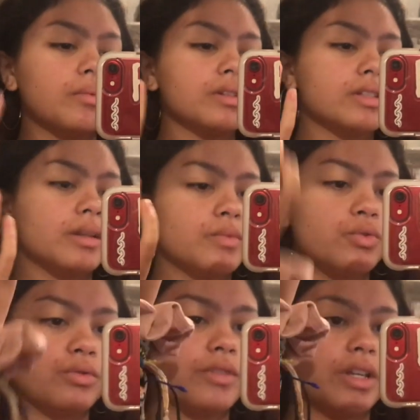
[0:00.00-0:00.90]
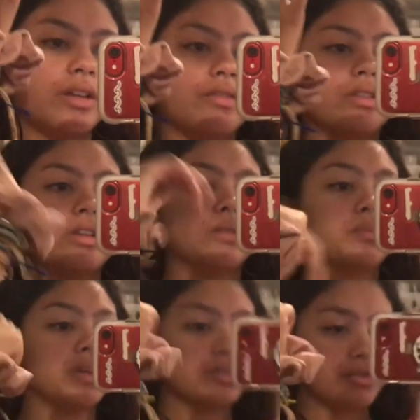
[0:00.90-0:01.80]
my same jewelry and everything,
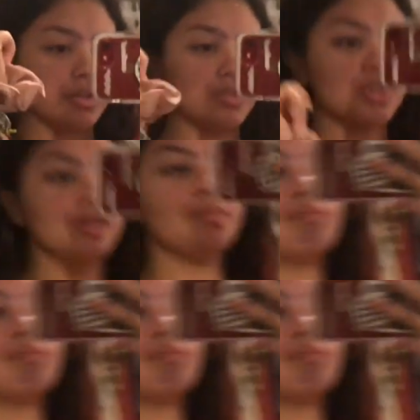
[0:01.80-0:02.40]
pink scrunchie.